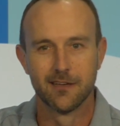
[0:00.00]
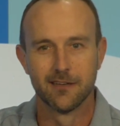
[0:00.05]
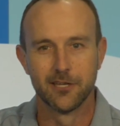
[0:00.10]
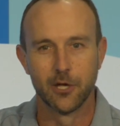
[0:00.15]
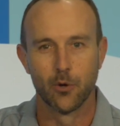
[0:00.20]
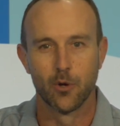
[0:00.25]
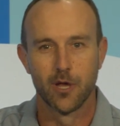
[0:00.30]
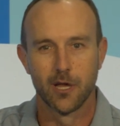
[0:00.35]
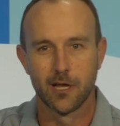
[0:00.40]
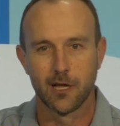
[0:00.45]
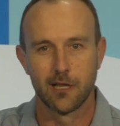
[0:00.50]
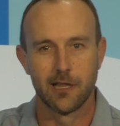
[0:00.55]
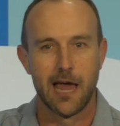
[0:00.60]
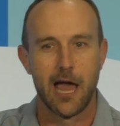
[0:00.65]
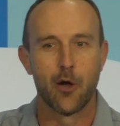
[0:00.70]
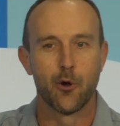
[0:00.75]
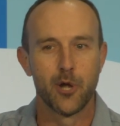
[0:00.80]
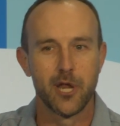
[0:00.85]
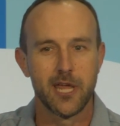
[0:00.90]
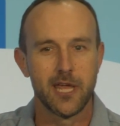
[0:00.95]
you know,
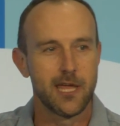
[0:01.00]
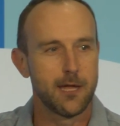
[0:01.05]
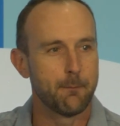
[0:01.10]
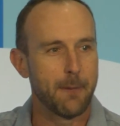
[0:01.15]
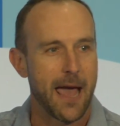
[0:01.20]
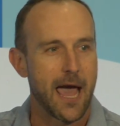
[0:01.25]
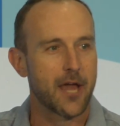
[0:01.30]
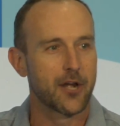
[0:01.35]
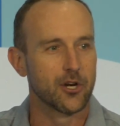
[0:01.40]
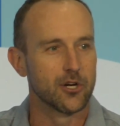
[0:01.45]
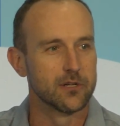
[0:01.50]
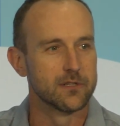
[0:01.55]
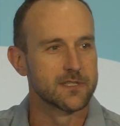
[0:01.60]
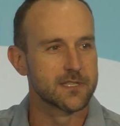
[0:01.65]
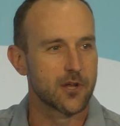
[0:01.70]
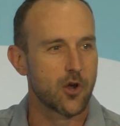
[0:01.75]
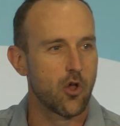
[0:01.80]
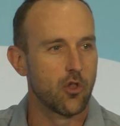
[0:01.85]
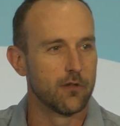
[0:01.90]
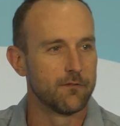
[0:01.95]
cloudy patterns
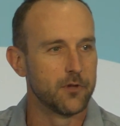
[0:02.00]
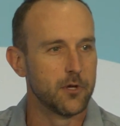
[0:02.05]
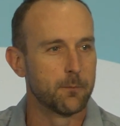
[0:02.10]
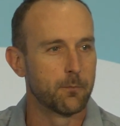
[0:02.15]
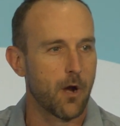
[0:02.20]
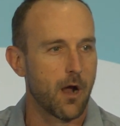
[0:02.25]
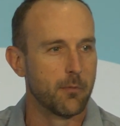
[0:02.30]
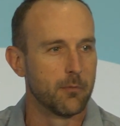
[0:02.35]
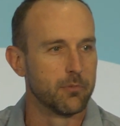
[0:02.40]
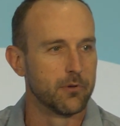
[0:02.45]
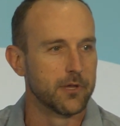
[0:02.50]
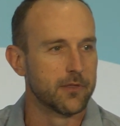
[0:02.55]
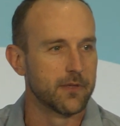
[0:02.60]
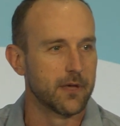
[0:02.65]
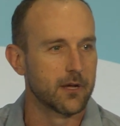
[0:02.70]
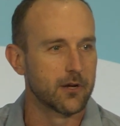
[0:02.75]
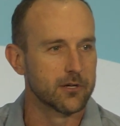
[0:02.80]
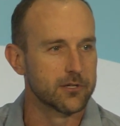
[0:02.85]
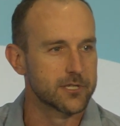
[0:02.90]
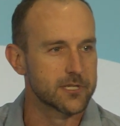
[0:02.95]
that all of you probably
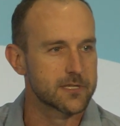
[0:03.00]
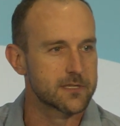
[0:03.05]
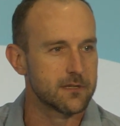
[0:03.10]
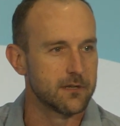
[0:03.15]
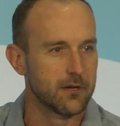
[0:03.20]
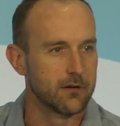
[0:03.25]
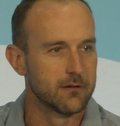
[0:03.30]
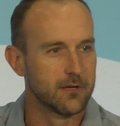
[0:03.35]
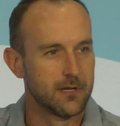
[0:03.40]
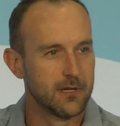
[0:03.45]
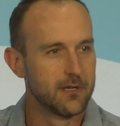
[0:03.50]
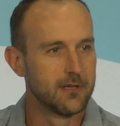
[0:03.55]
think are just, you know,